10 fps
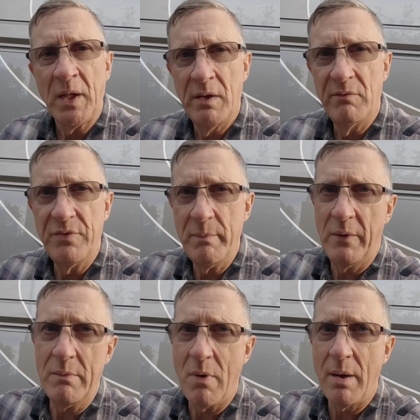of the
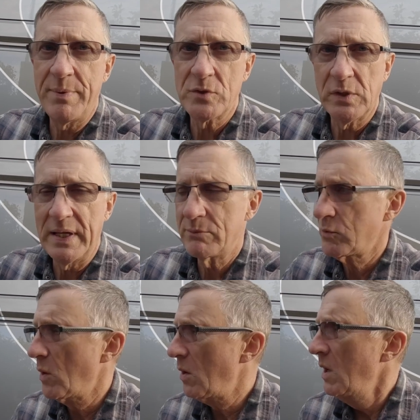Moppins
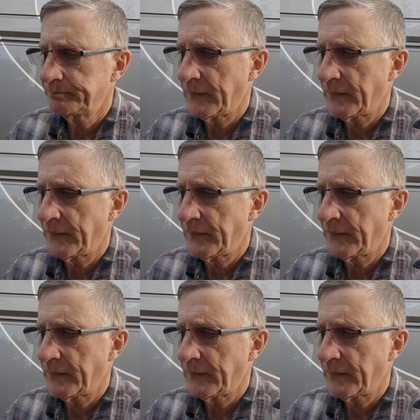Lambswool.